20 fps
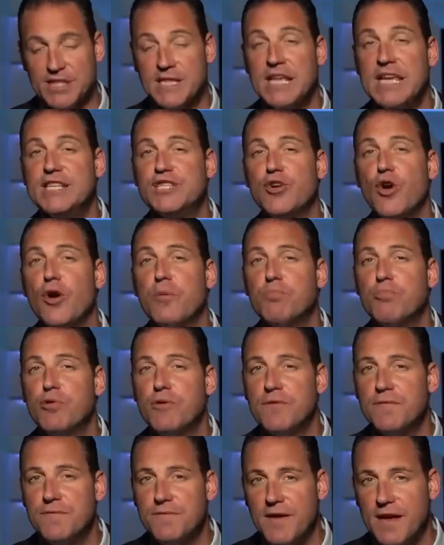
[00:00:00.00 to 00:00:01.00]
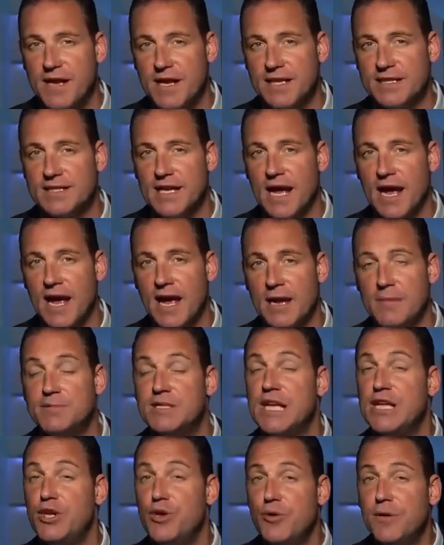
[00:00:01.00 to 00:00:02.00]
These are prophetic
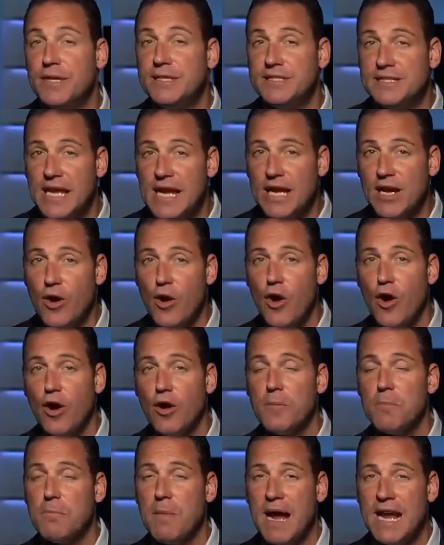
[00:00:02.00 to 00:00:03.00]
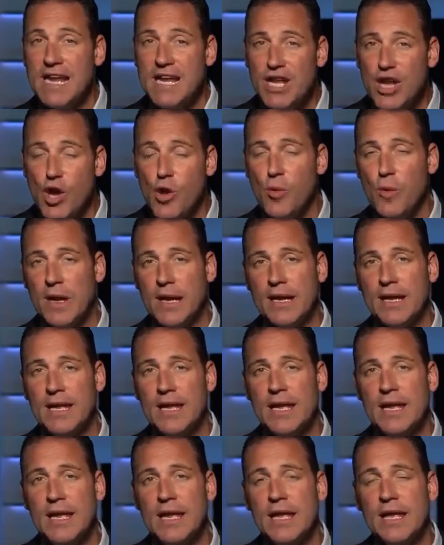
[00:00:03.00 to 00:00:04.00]
times, and you can take heart by knowing
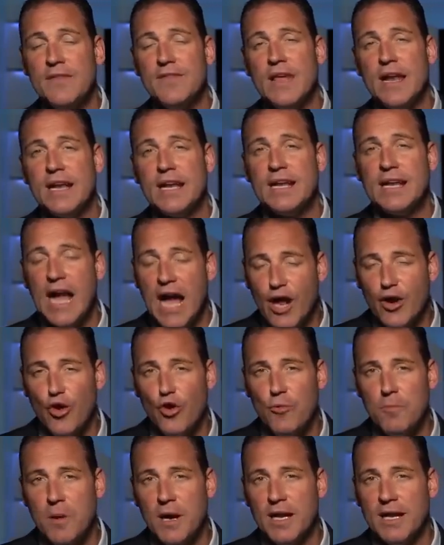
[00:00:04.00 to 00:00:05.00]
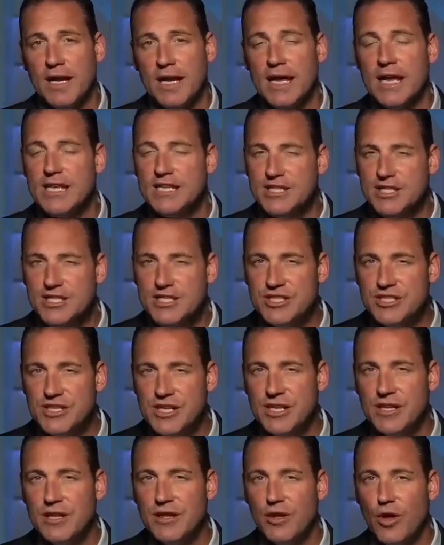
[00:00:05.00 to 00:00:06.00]
that God Almighty is
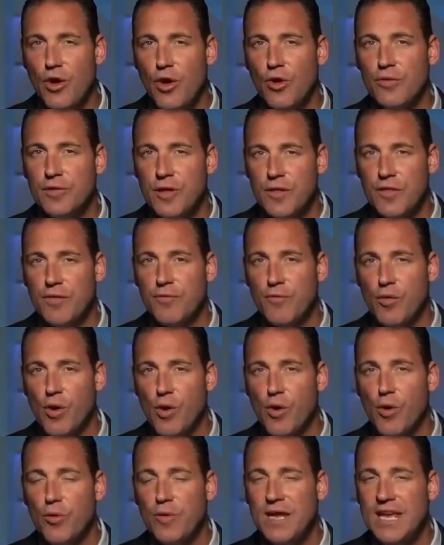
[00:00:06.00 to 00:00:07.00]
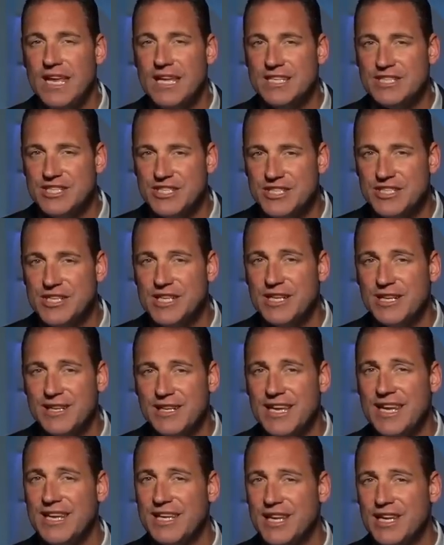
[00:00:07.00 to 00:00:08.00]
still on the throne. He is
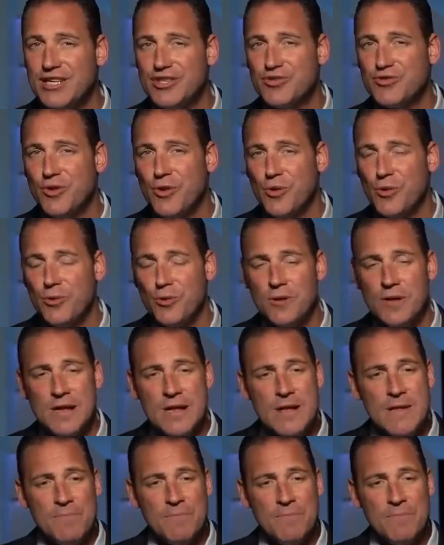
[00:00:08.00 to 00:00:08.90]
still in control.